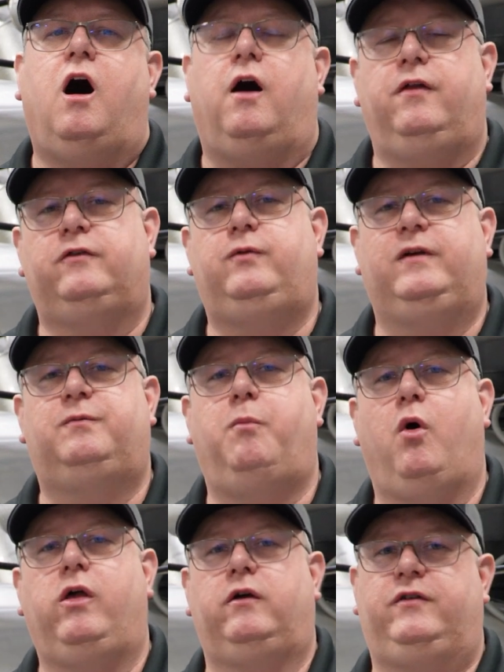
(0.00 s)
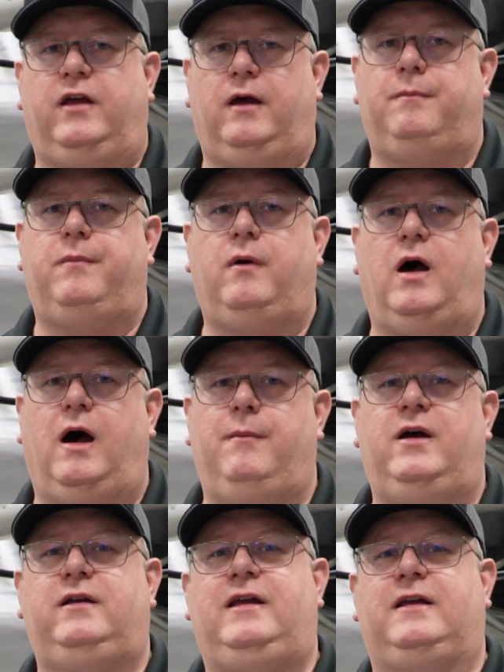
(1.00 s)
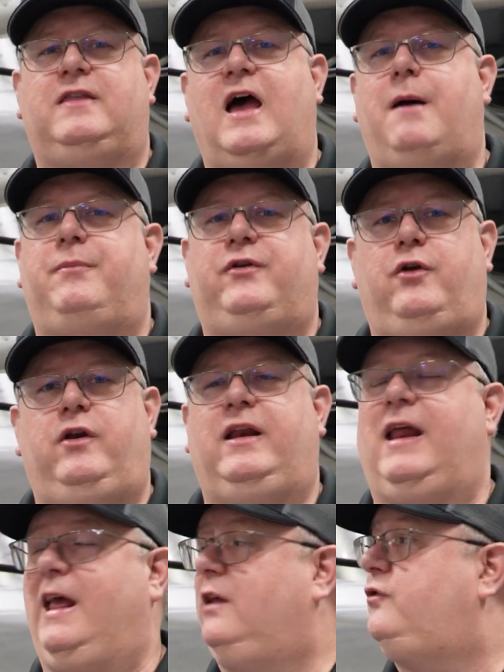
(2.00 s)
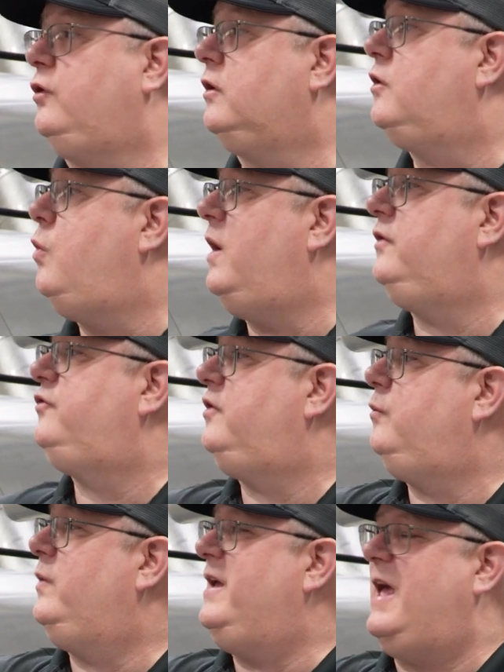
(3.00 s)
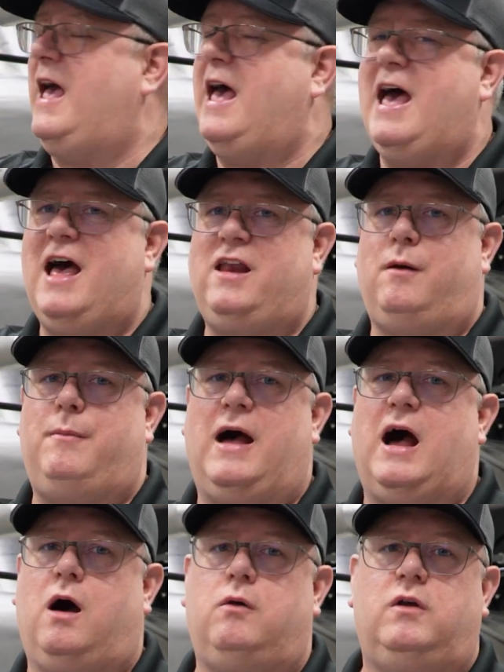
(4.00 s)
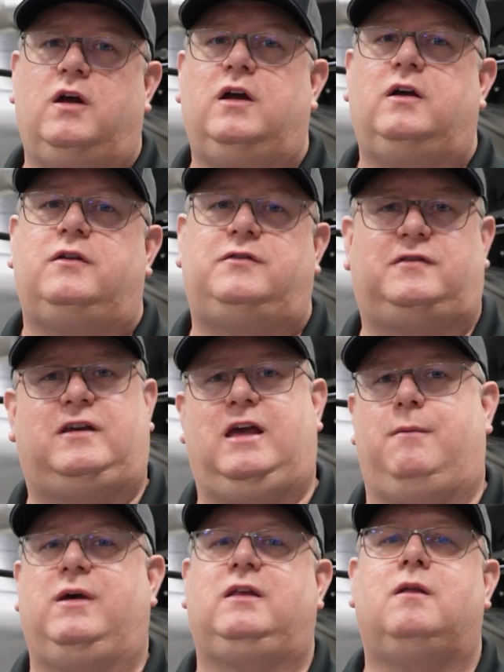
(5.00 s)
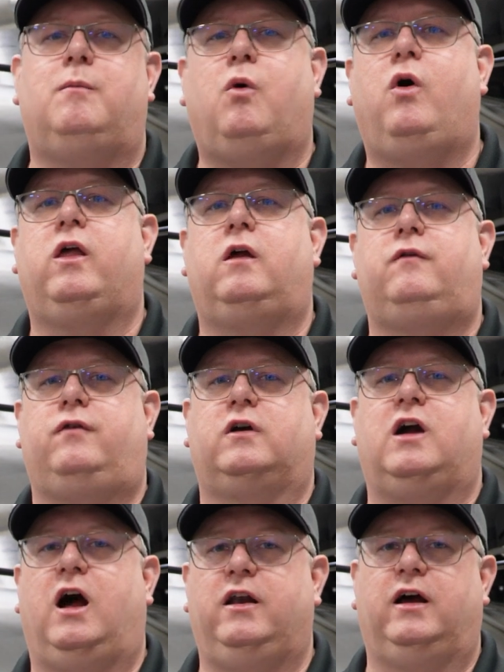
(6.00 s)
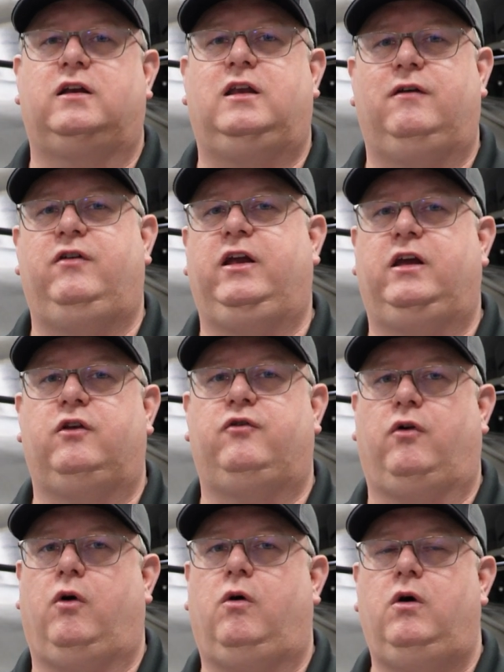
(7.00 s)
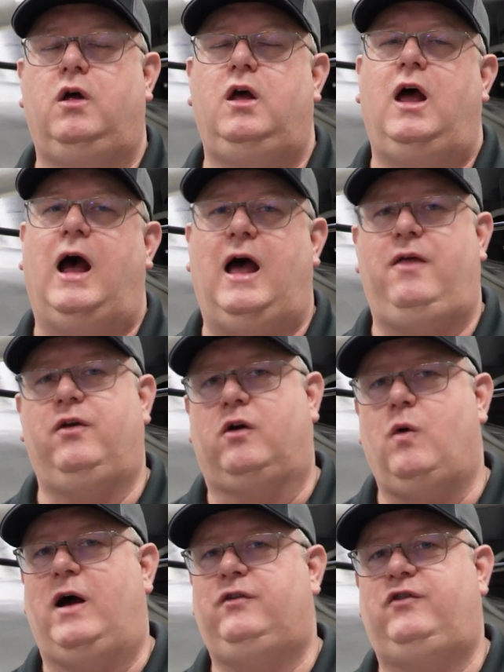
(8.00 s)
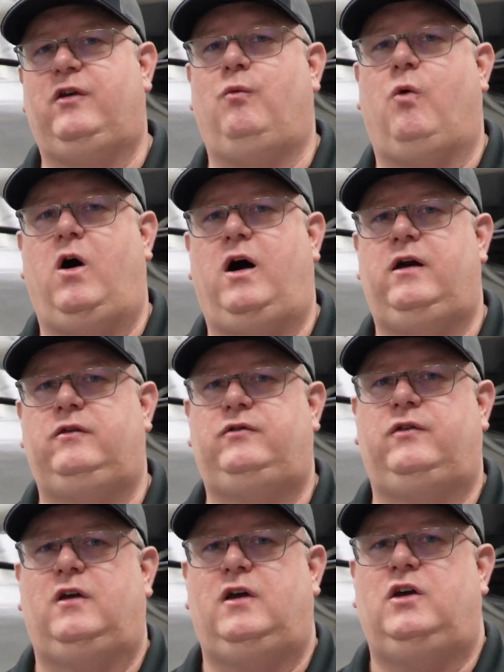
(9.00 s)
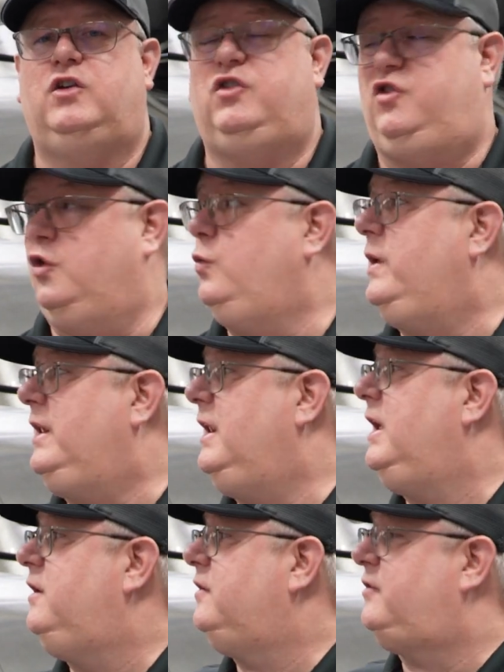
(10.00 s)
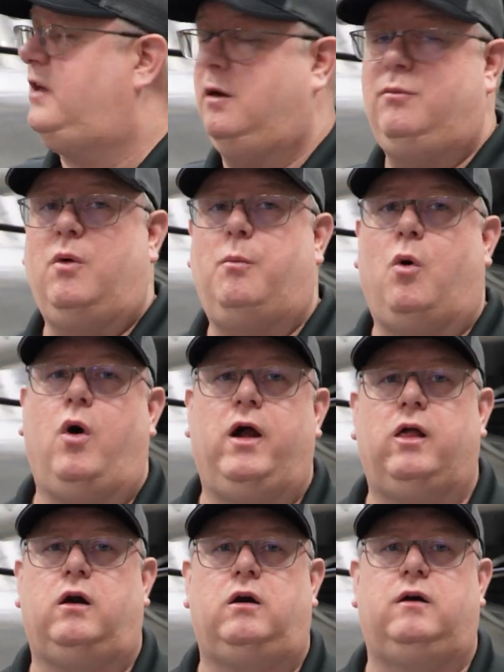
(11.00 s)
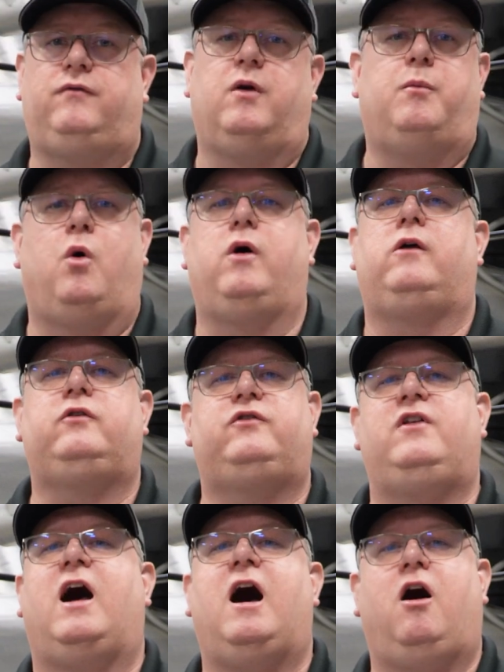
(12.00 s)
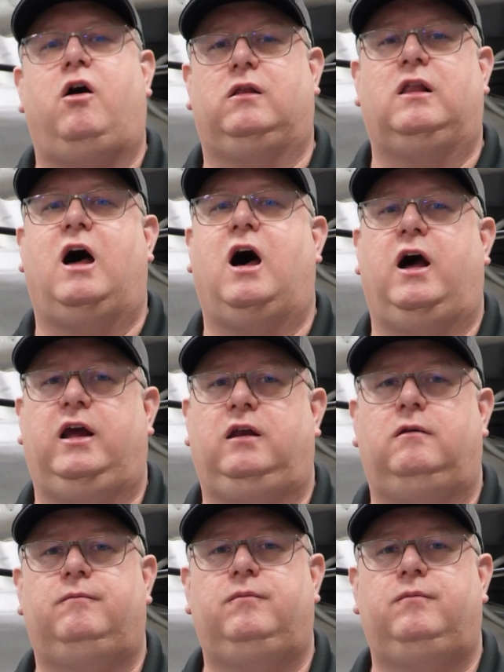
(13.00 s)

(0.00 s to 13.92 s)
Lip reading: On this week's boiler tip, I'm going to take the opportunity to answer a question we had about skimming the boiler for conductivity control. And the question was, do we need to skim the boiler if the boiler's not online?